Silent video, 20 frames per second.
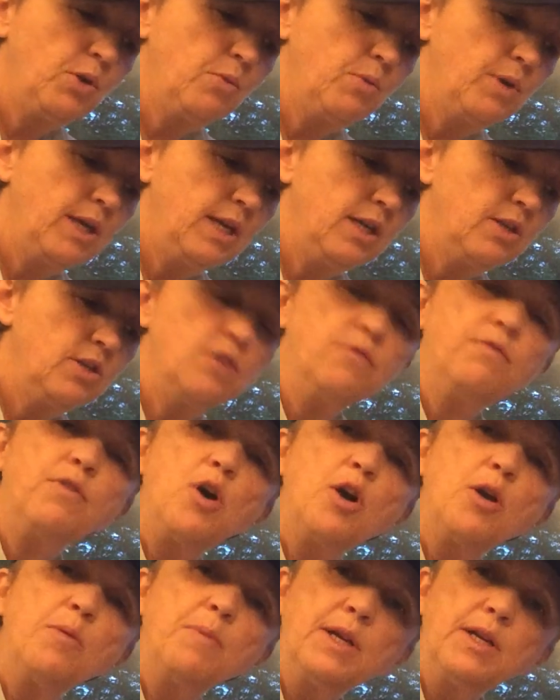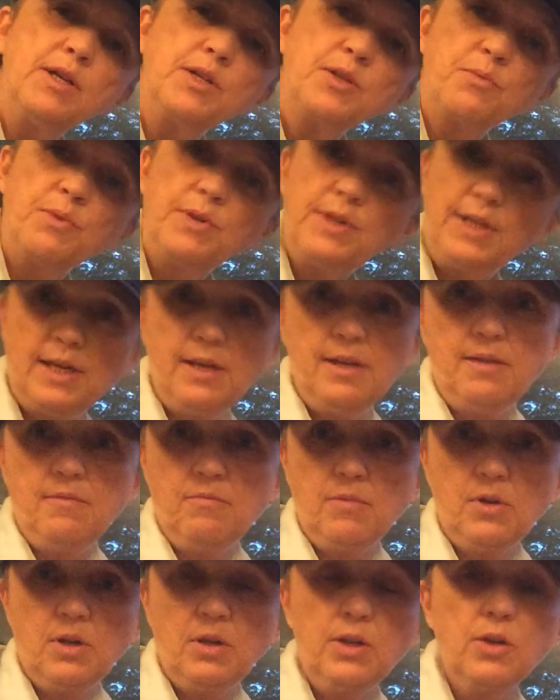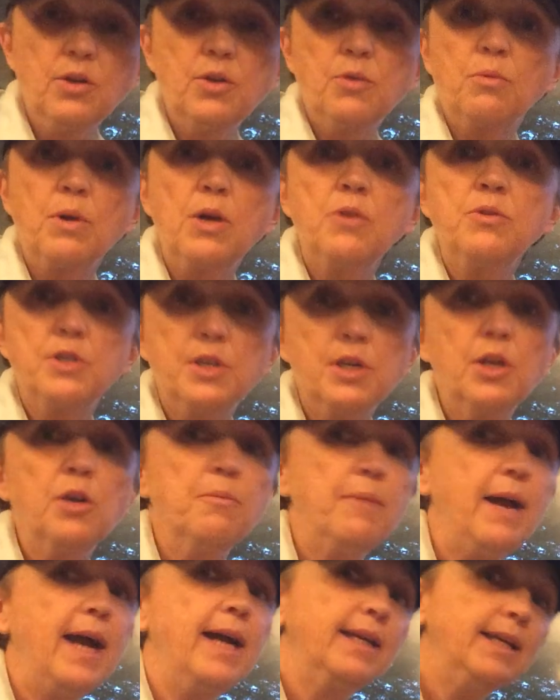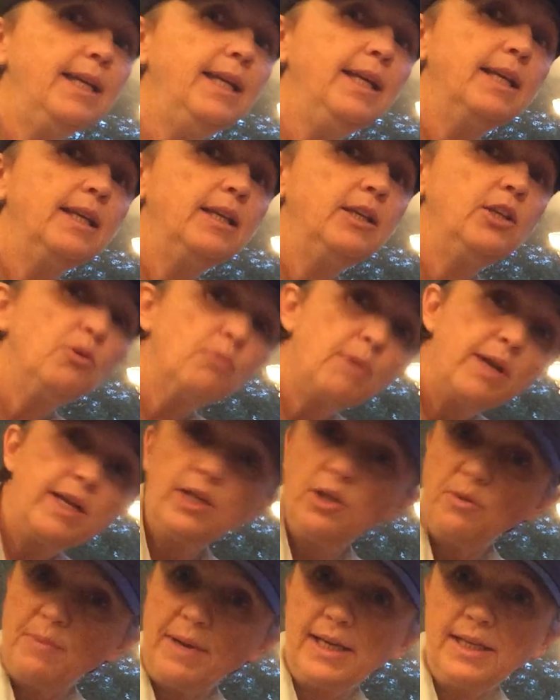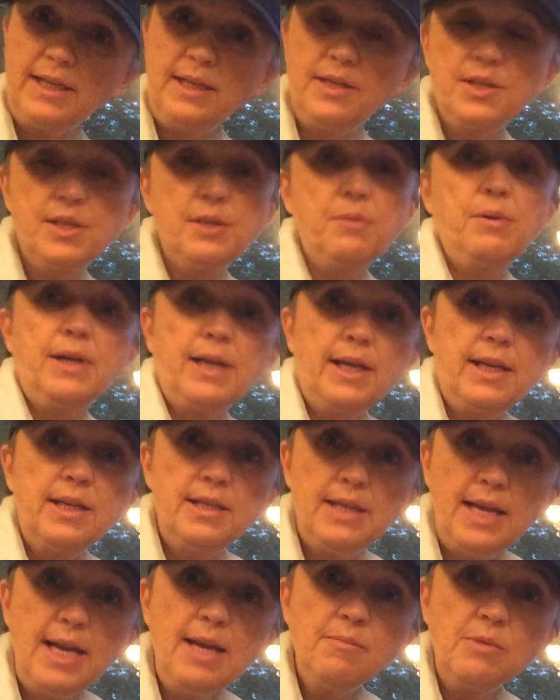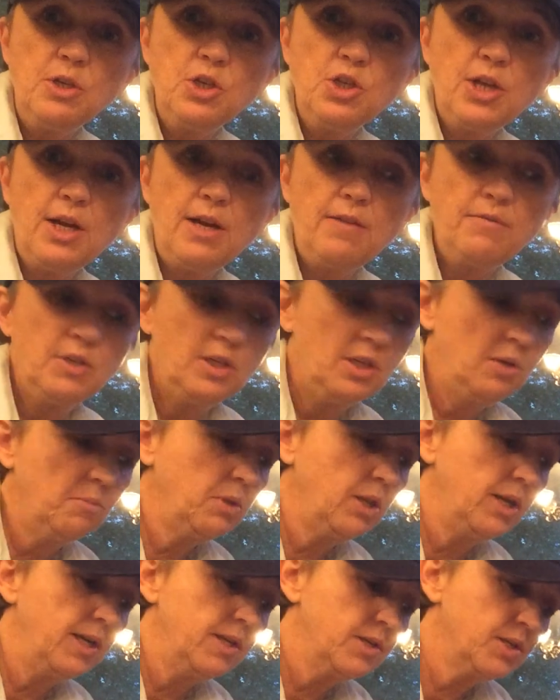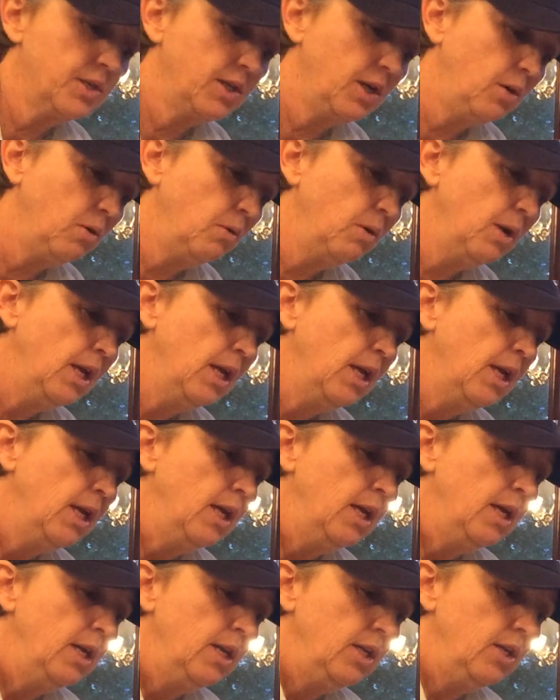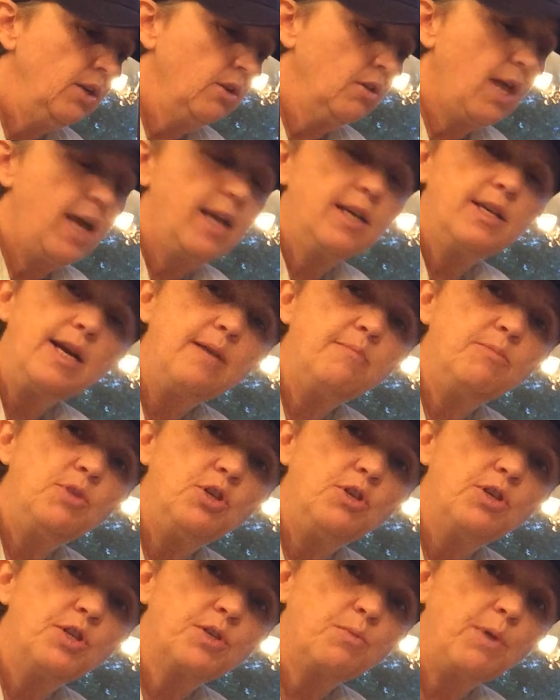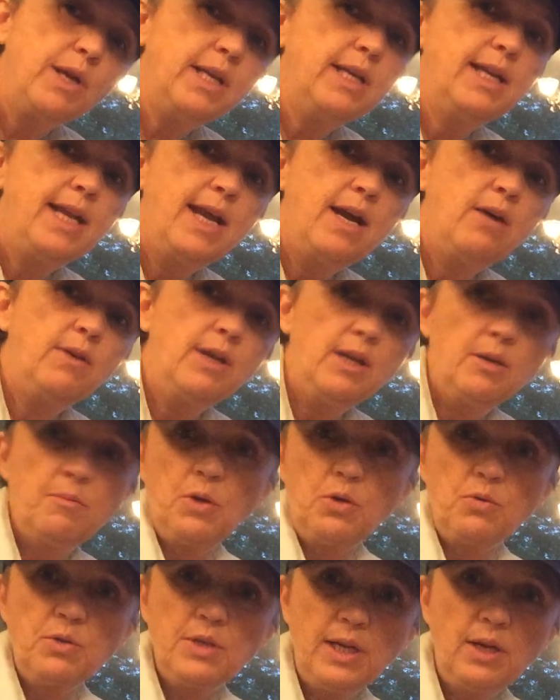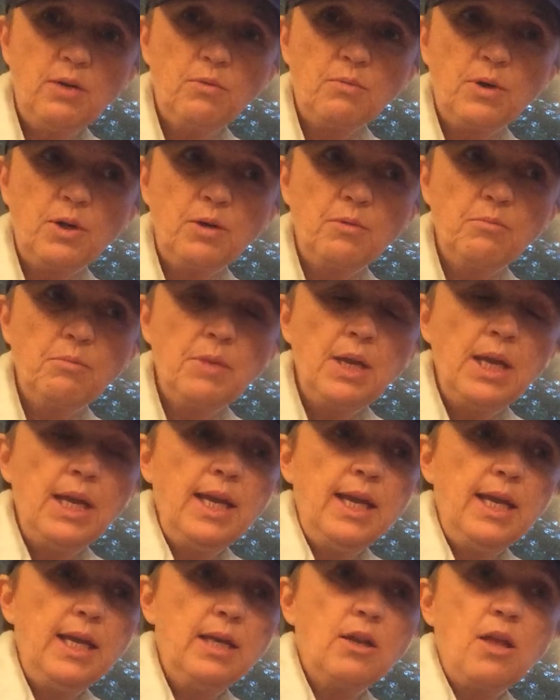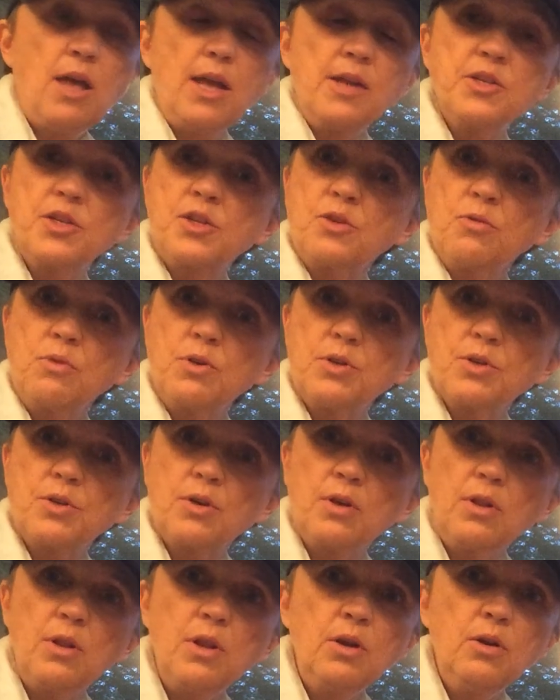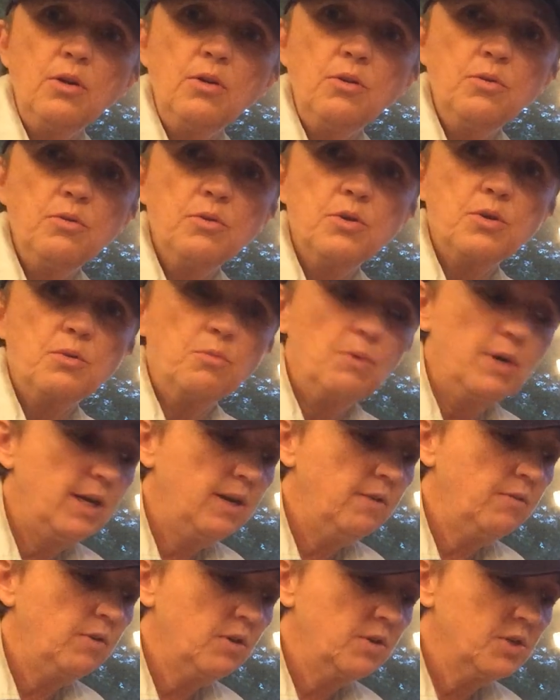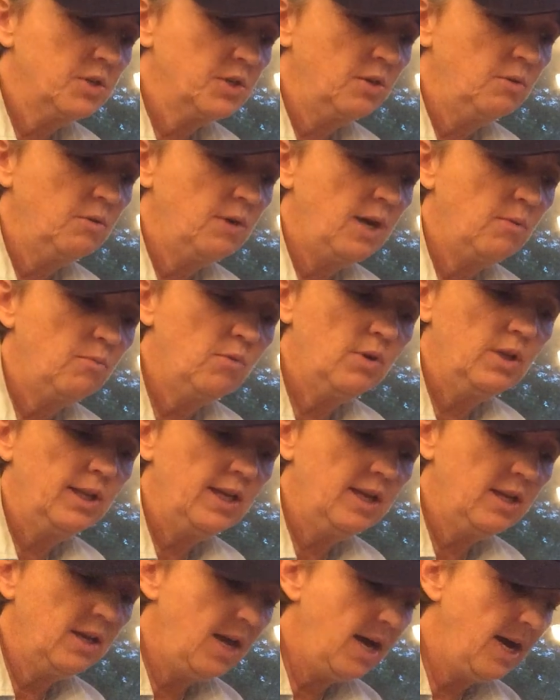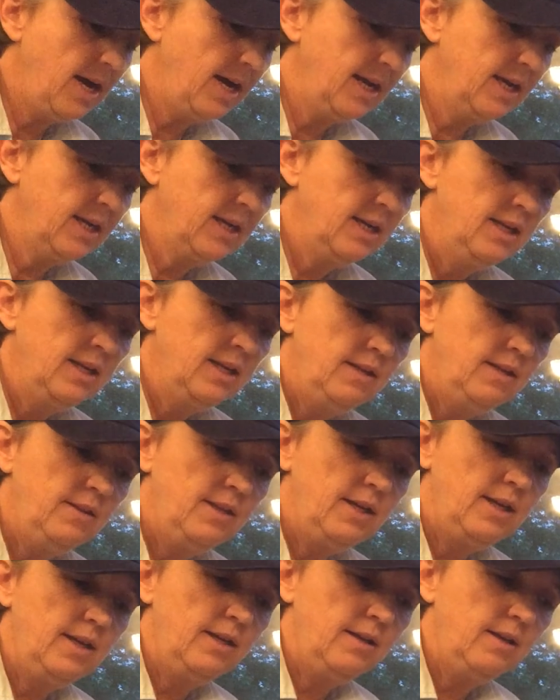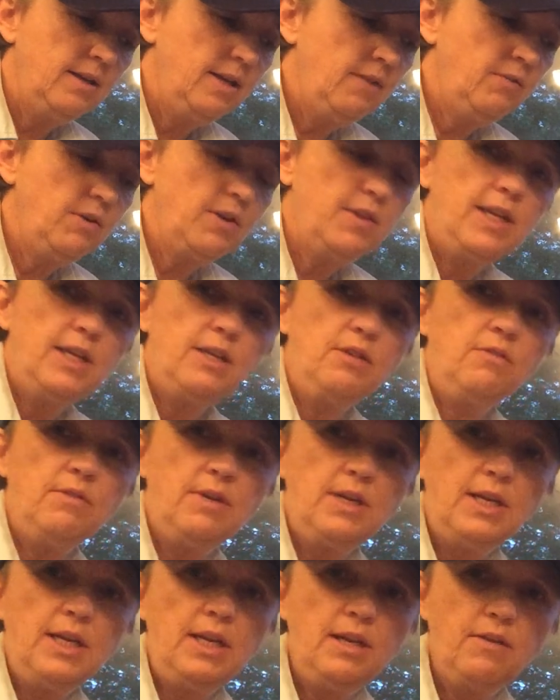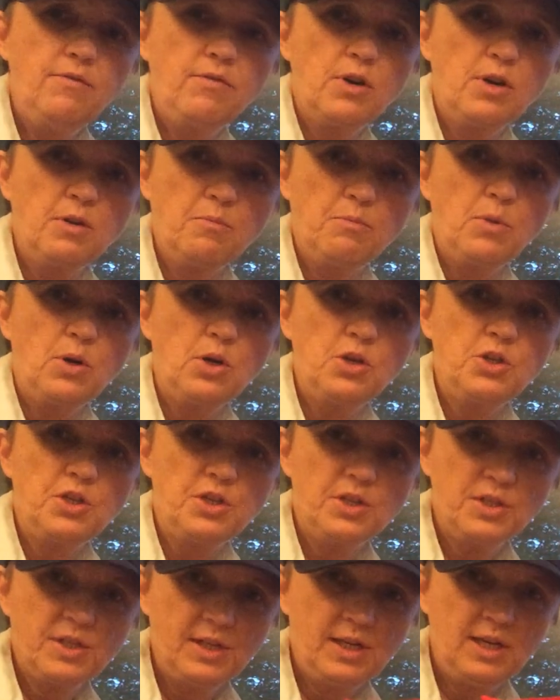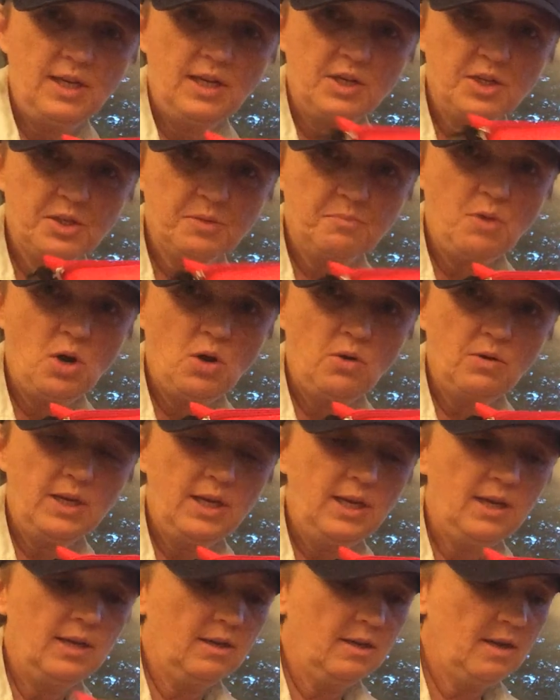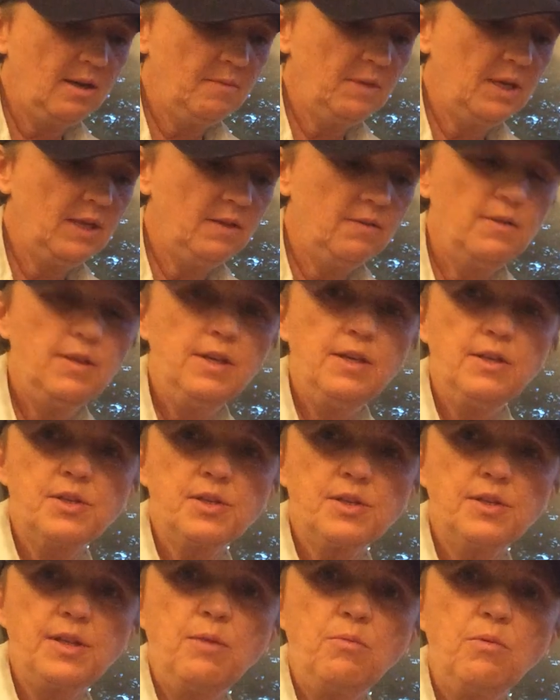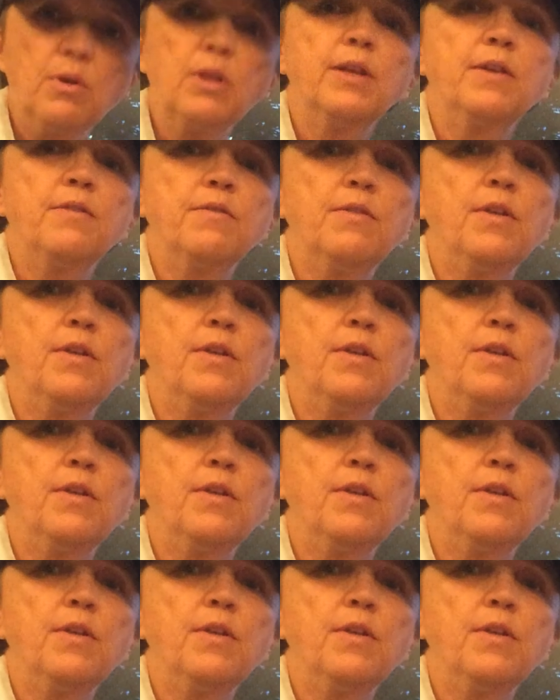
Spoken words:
don't want to get too far, because when they cleared the roads to go back in, you're ready to go back in and see what kind of damage you have to your place. So, you know, a lot of times you just wait it out in a motel room, and a lot of stores are closed or whatever. So I really like that everything you need for an emergency in a small kit. I mean, this, they really